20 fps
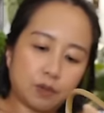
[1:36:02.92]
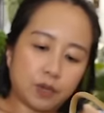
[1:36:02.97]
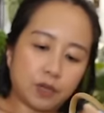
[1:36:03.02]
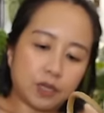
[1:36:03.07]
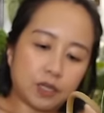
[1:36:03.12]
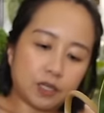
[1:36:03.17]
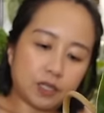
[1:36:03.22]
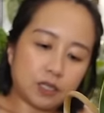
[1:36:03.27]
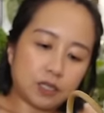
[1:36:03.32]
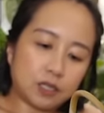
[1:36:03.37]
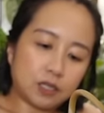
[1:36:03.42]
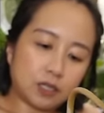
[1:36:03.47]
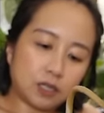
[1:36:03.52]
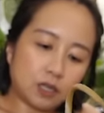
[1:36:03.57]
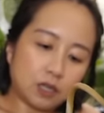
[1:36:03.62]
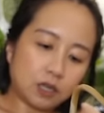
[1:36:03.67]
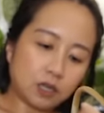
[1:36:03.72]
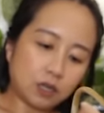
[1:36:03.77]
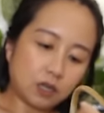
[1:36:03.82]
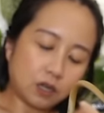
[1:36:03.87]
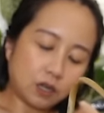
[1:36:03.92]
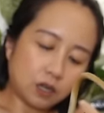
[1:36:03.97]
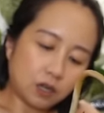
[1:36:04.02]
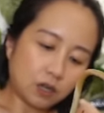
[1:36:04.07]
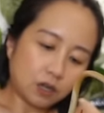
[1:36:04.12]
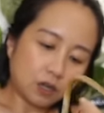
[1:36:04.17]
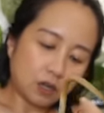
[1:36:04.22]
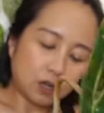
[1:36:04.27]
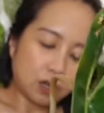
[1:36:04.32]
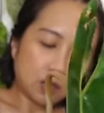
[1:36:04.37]
but
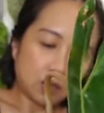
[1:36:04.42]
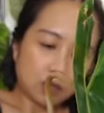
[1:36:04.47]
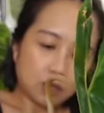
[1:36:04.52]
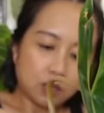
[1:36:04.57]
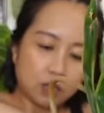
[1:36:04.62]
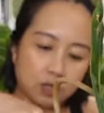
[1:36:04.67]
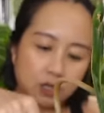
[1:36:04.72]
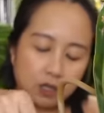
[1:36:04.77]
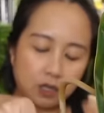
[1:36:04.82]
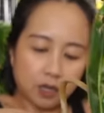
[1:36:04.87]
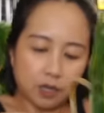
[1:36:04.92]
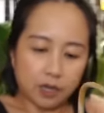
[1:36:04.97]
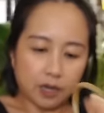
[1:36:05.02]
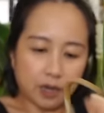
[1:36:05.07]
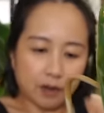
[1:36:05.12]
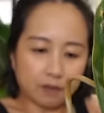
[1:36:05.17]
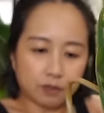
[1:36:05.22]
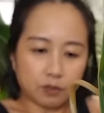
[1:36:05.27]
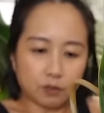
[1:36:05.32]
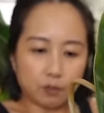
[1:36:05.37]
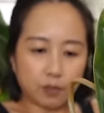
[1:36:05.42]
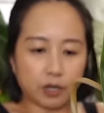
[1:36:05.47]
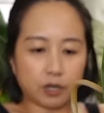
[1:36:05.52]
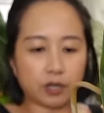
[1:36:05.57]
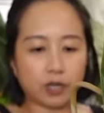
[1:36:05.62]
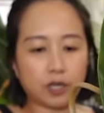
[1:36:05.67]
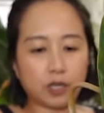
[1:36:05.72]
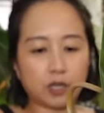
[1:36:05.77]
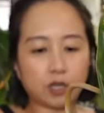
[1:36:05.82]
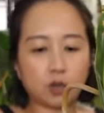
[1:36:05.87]
I'd have to
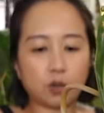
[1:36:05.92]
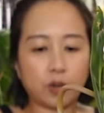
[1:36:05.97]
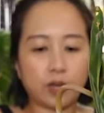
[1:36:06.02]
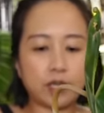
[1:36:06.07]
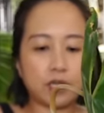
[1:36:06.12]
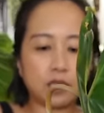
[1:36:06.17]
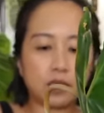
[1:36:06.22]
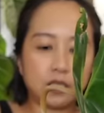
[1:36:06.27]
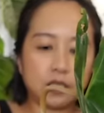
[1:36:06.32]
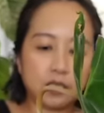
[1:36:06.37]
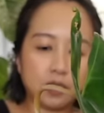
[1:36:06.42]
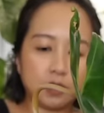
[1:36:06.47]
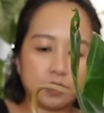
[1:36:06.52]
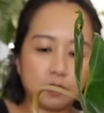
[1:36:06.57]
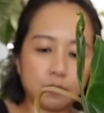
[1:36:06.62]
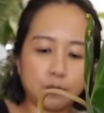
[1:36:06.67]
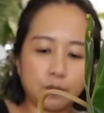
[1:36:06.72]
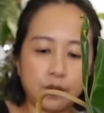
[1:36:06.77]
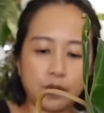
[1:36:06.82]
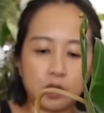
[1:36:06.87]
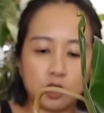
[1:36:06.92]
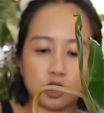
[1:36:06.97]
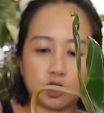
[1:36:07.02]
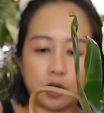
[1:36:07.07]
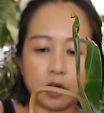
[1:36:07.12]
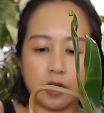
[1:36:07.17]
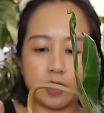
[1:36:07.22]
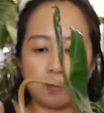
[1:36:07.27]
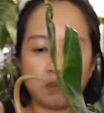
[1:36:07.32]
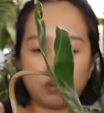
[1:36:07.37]
bury it quite deep and
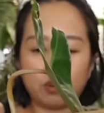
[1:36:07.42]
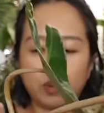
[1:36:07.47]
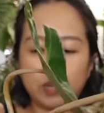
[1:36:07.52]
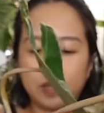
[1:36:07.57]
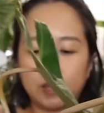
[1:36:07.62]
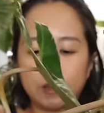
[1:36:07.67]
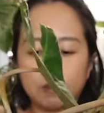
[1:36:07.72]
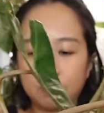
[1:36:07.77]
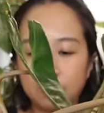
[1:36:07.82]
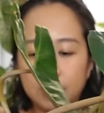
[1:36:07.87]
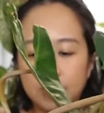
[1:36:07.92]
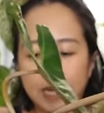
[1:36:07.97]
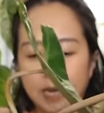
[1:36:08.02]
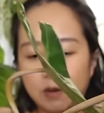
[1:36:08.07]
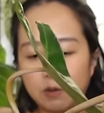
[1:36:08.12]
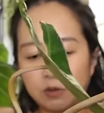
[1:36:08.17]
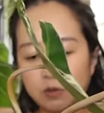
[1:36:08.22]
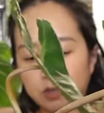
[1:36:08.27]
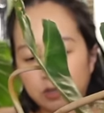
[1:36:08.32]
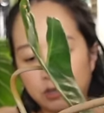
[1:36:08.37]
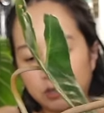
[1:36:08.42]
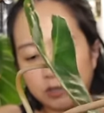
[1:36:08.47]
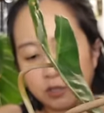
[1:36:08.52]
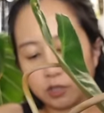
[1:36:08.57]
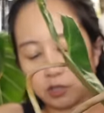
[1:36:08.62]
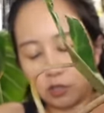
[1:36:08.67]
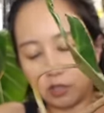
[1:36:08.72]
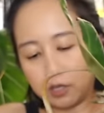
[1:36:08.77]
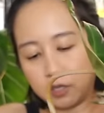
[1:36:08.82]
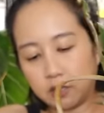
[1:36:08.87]
try and point them down or else
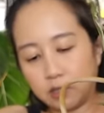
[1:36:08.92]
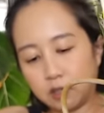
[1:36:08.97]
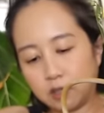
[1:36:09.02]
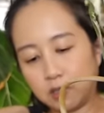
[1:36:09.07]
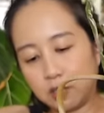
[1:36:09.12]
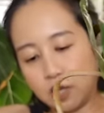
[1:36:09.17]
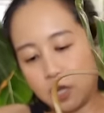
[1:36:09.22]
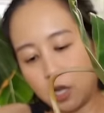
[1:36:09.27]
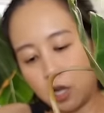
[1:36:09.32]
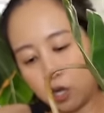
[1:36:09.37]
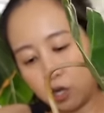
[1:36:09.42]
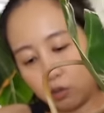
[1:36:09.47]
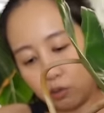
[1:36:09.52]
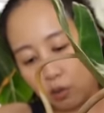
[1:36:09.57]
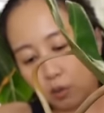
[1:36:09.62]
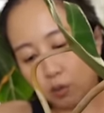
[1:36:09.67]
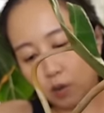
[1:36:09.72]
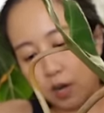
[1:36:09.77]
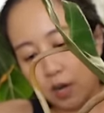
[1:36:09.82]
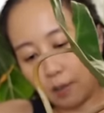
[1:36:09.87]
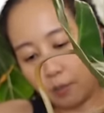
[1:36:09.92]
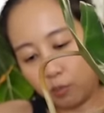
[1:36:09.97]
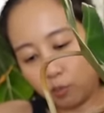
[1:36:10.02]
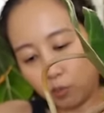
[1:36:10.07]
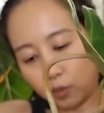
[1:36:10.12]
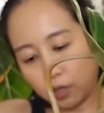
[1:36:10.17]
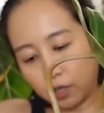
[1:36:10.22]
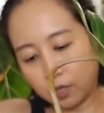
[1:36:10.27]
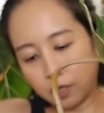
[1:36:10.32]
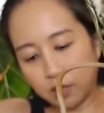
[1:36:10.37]
they're gonna grow
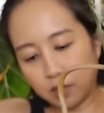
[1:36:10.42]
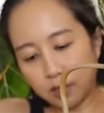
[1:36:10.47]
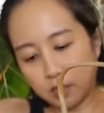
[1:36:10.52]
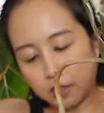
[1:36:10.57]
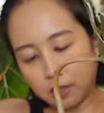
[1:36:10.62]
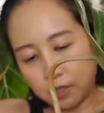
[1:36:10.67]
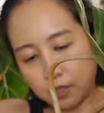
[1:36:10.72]
upward.